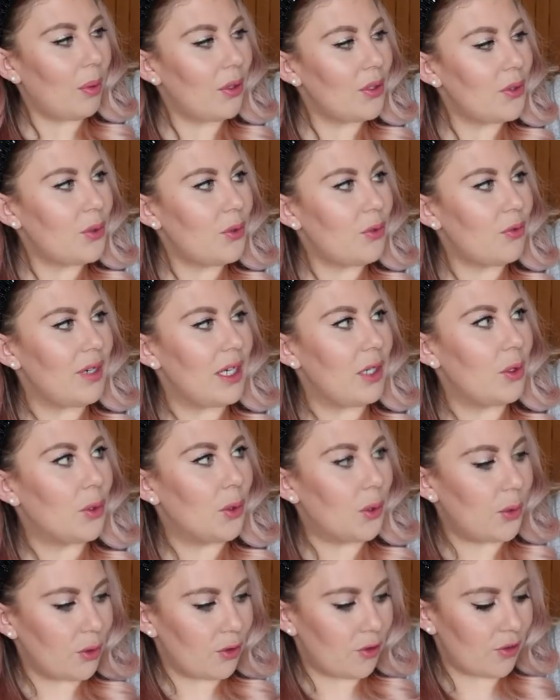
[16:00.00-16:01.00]
bottle green
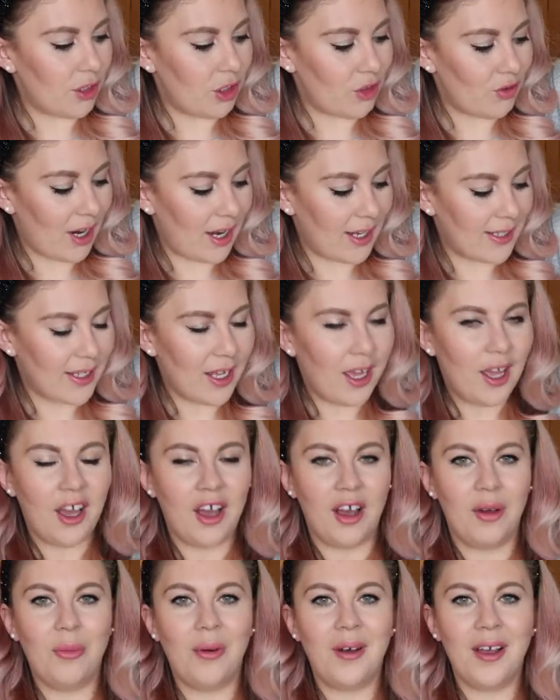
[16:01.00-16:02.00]
corduroy dress,
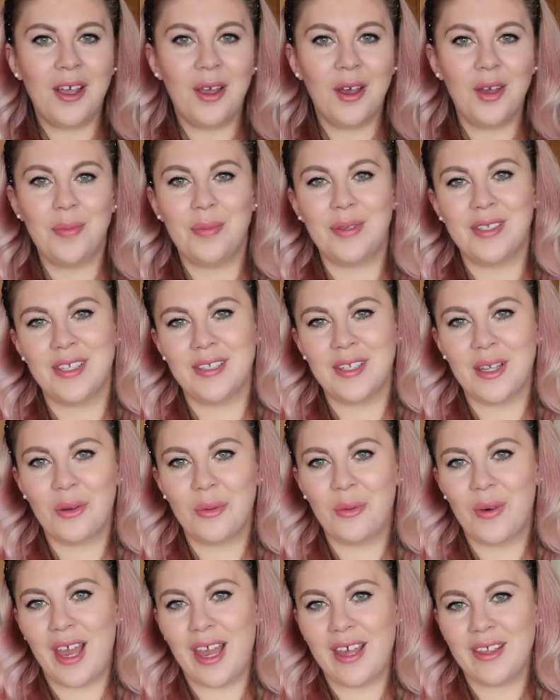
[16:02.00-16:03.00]
and what I hope is that
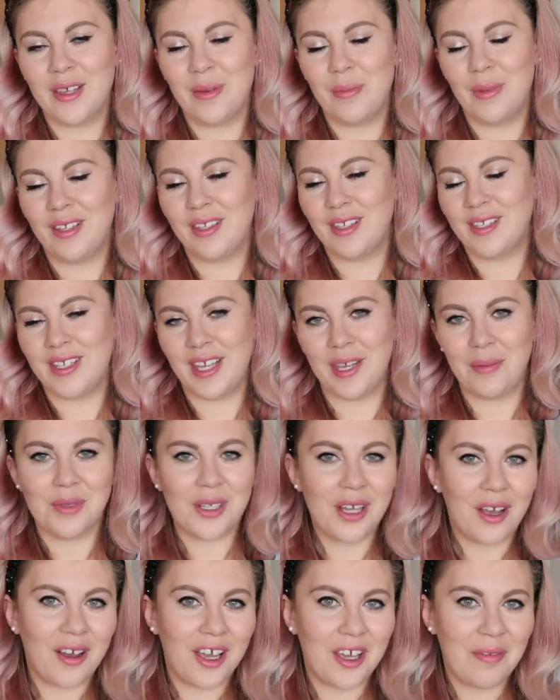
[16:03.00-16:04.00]
they'll wear them at the same
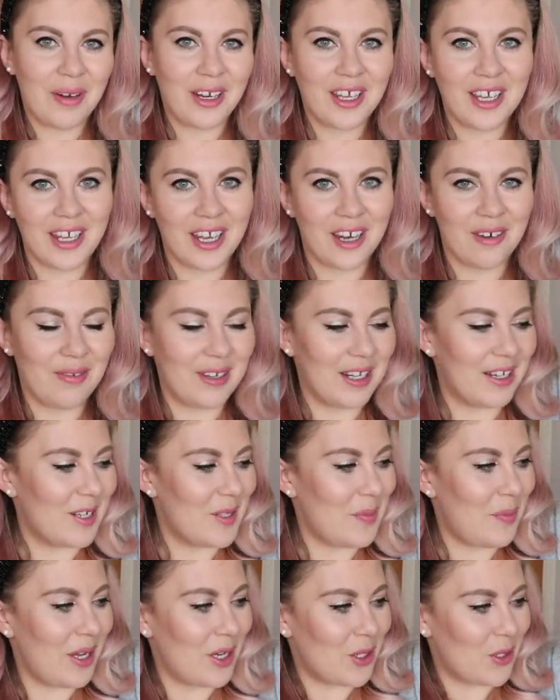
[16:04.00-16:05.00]
time and I can get a really
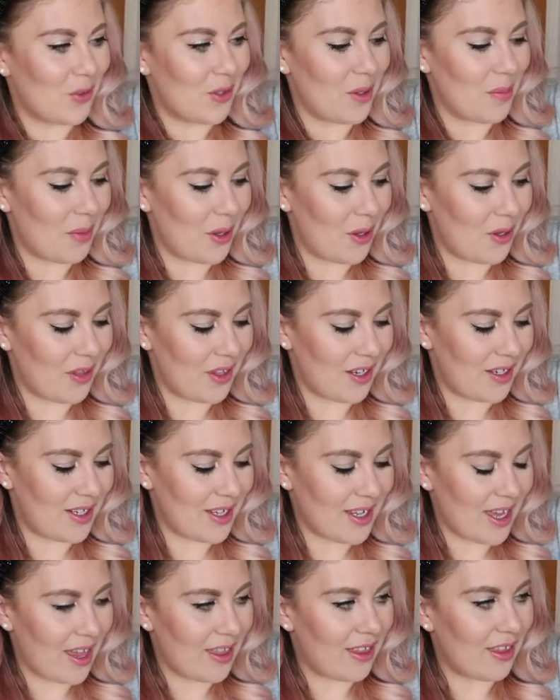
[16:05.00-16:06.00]
nice picture of them both
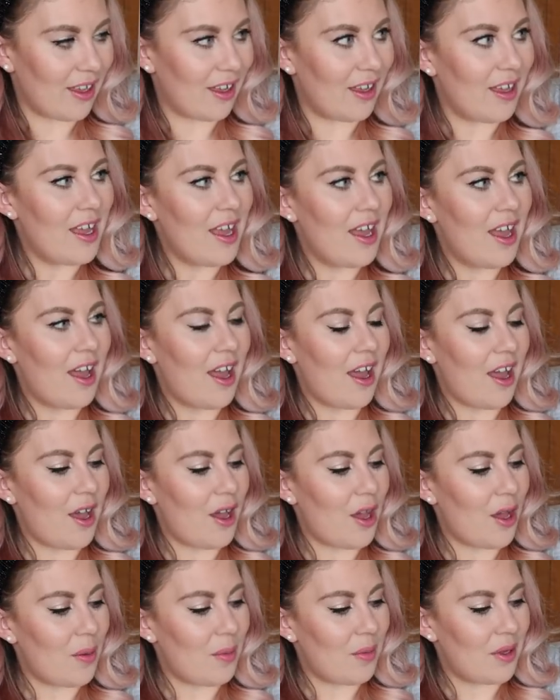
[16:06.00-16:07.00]
together.
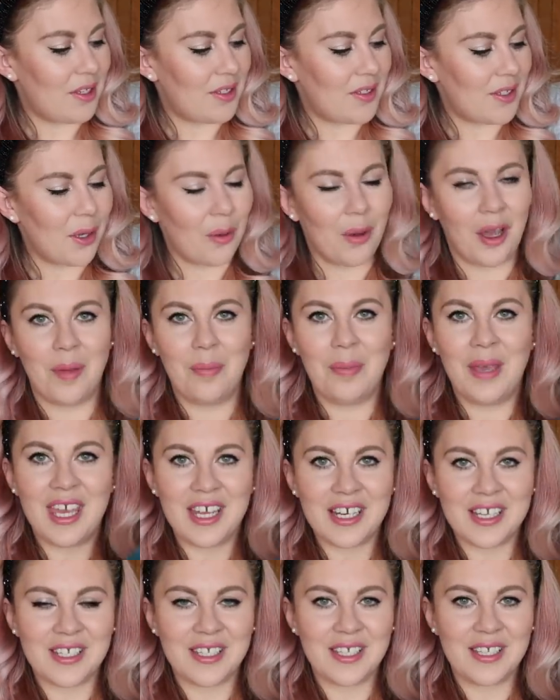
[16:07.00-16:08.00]
Um, so I
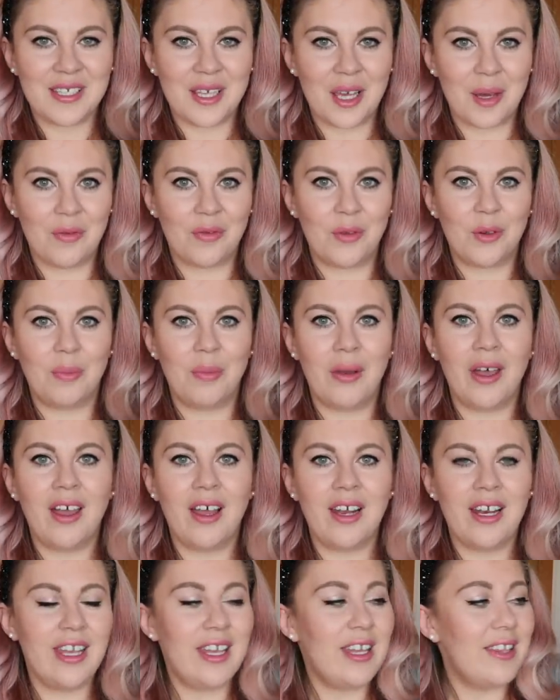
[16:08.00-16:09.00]
picked this up for
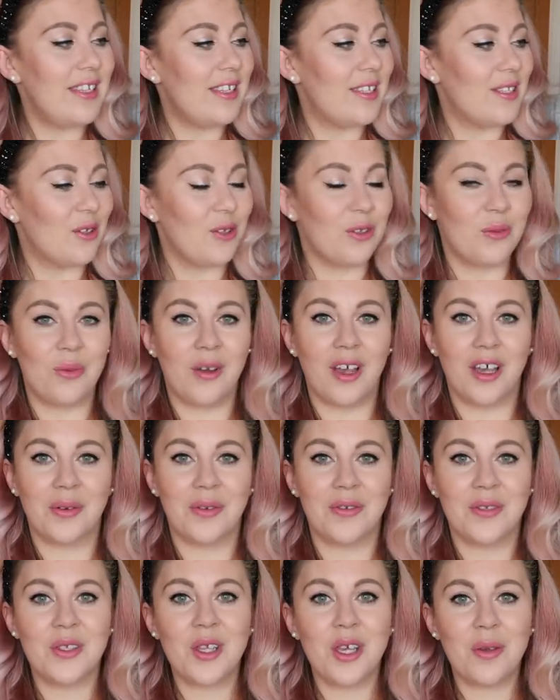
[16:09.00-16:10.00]
Pearly. This could work
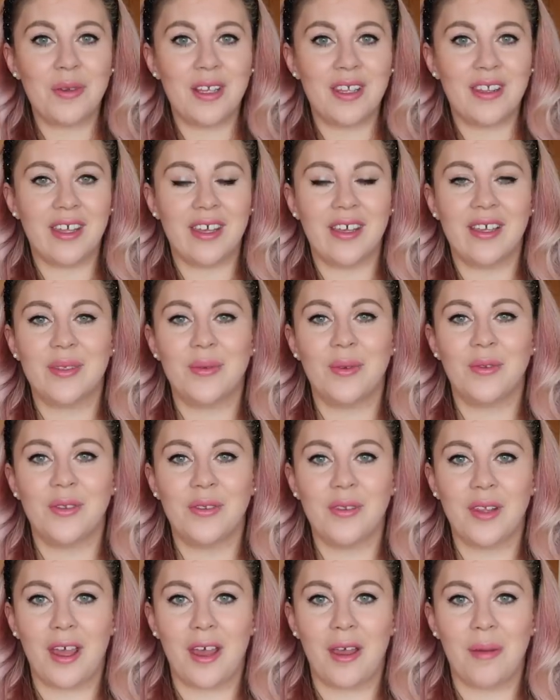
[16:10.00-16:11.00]
with so many things, with
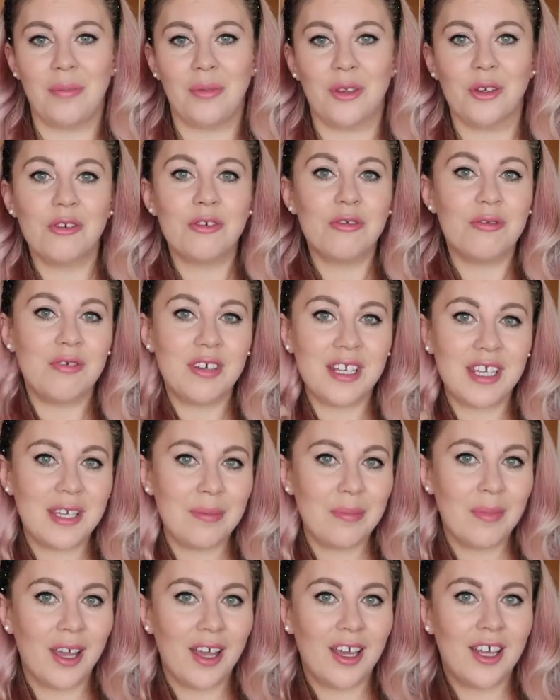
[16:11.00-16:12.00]
um, the
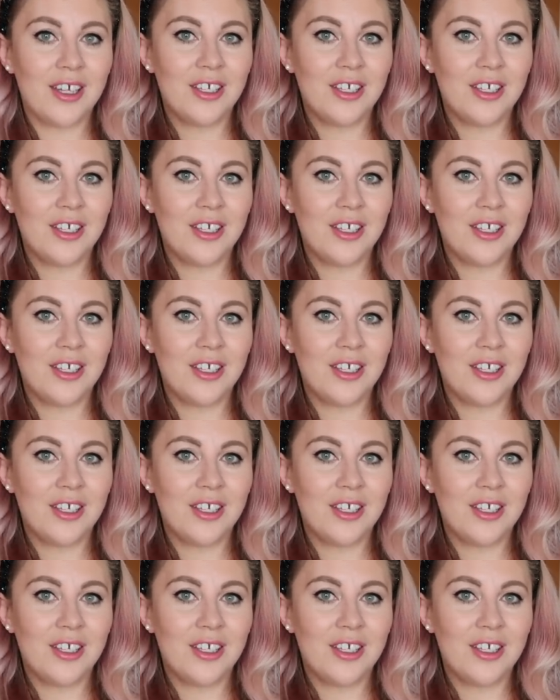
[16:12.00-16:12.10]
cream